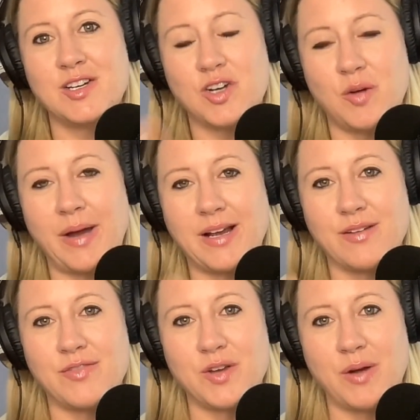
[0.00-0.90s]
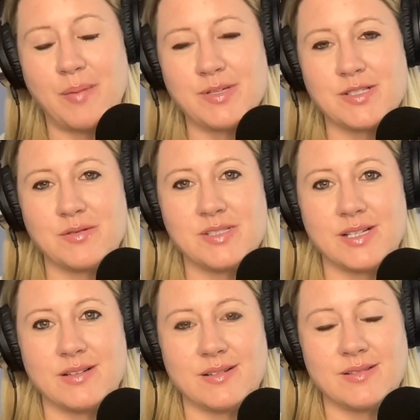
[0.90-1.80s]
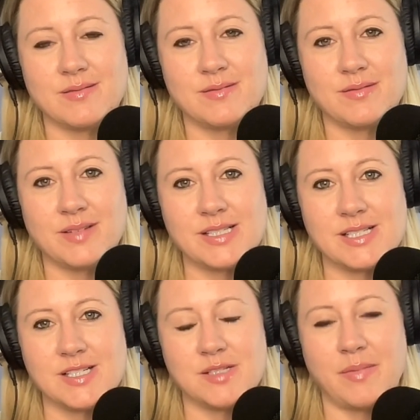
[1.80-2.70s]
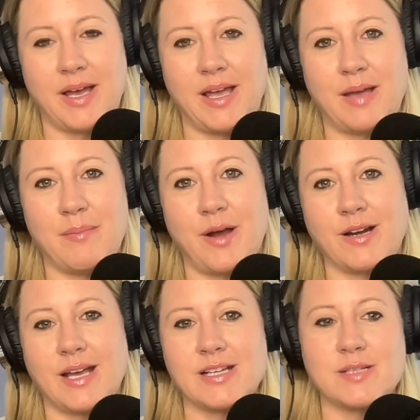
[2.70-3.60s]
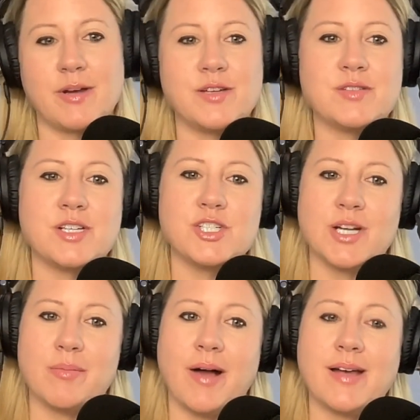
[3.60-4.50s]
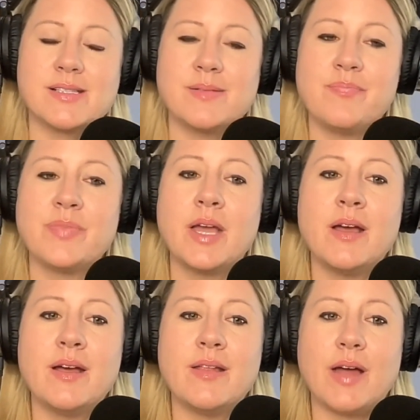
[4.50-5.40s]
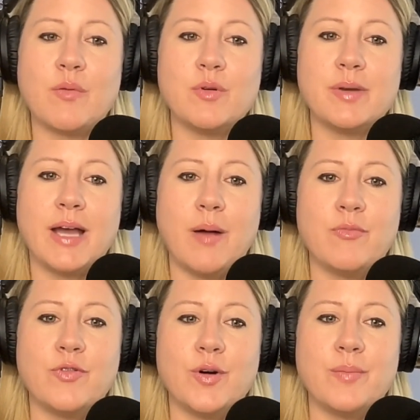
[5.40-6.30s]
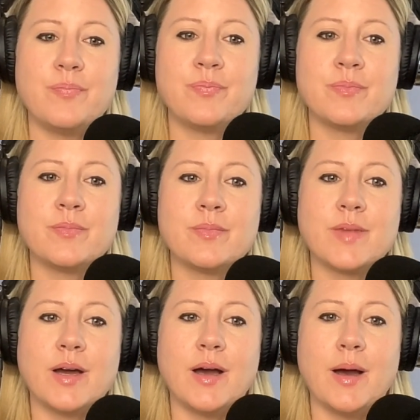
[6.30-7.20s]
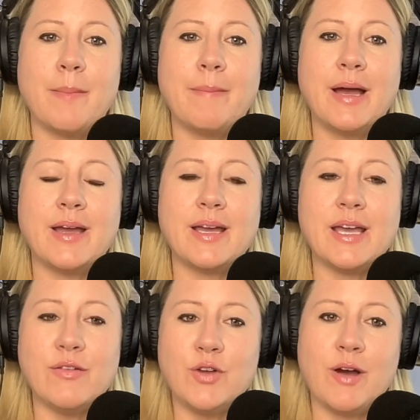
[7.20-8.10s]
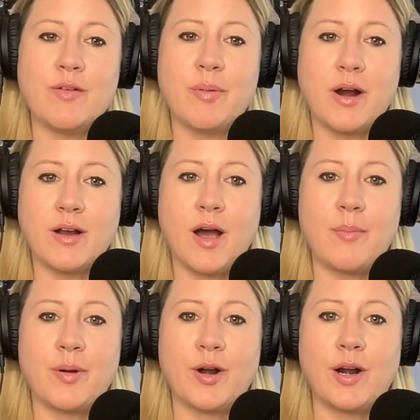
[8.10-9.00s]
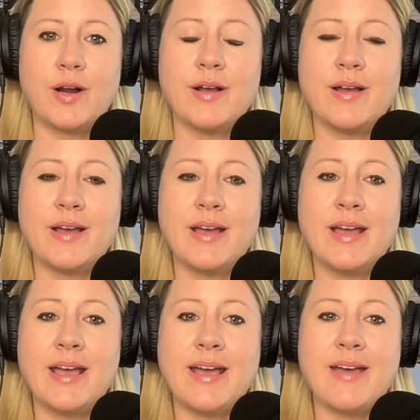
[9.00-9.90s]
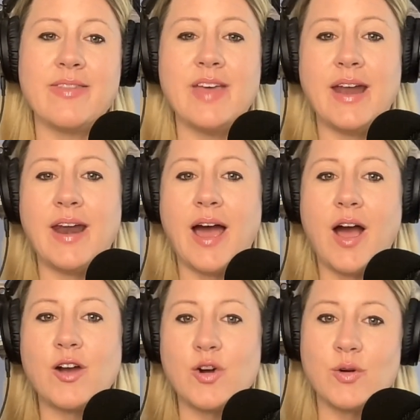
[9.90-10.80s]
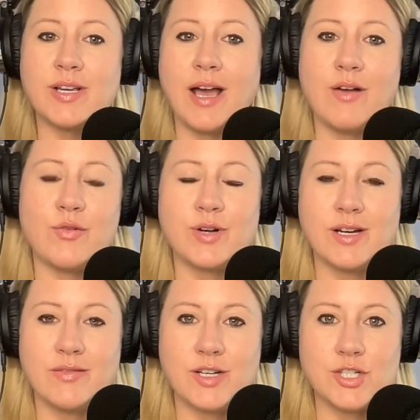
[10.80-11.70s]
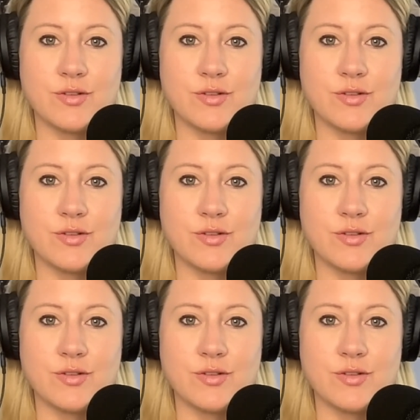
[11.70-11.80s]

go back a few episodes and listen to my podcast about using Genie Plus. That will be helpful. If you have a park hopper, then go to California Adventure